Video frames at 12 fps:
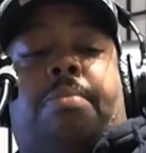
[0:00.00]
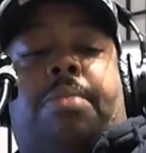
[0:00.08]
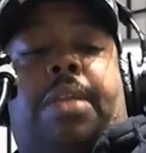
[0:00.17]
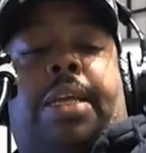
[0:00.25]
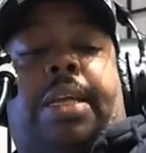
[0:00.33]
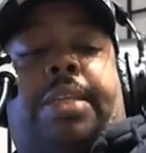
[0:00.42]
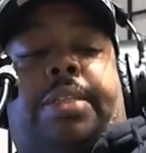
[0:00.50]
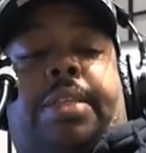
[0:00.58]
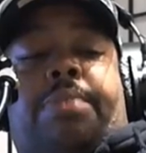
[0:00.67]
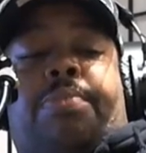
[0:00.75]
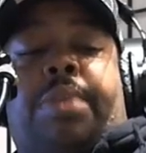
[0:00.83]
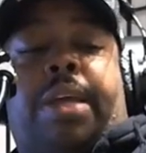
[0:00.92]
But like I
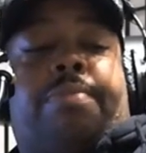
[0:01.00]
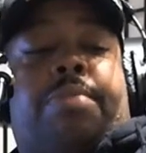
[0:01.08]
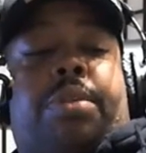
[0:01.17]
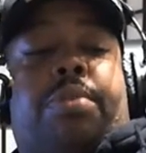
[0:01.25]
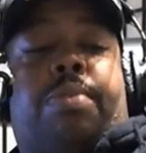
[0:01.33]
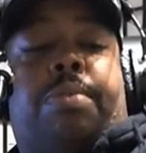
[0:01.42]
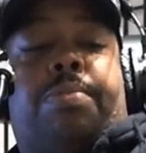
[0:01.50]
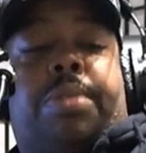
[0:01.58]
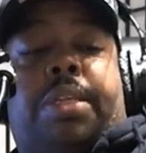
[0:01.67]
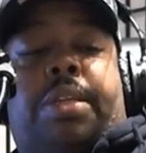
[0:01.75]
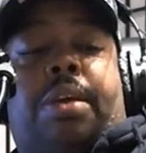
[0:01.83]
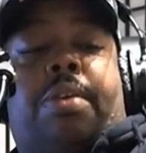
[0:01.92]
said, we have two
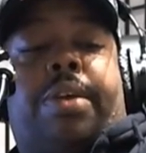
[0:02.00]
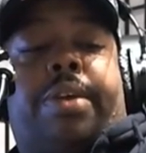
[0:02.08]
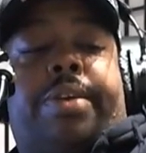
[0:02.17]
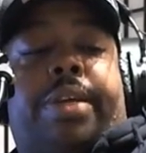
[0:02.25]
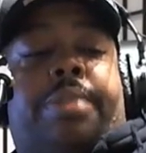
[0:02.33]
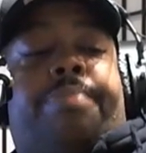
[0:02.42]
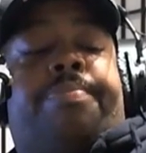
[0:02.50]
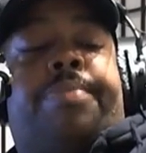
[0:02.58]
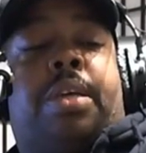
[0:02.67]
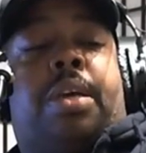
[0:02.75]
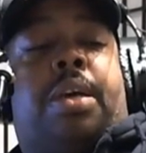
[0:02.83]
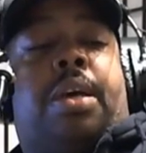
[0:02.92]
within our area,
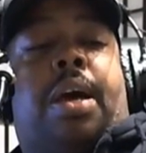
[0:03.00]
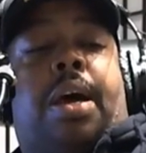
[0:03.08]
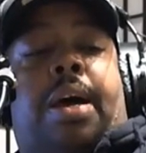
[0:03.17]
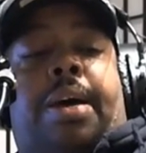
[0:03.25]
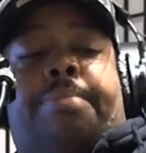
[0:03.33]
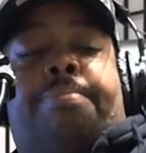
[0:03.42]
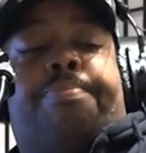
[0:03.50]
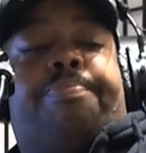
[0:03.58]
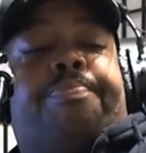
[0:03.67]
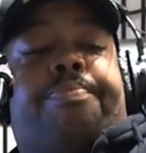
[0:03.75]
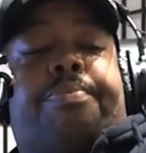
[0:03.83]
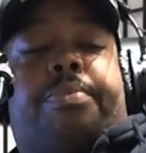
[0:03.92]

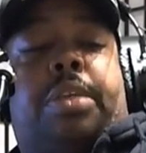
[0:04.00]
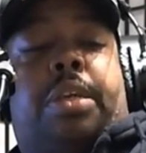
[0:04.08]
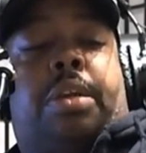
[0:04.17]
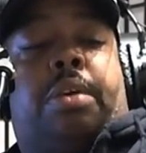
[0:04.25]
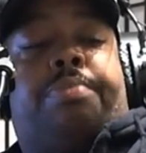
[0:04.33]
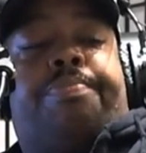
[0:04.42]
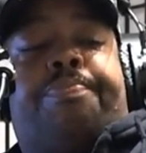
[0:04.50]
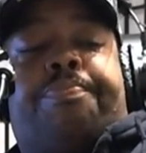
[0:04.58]
and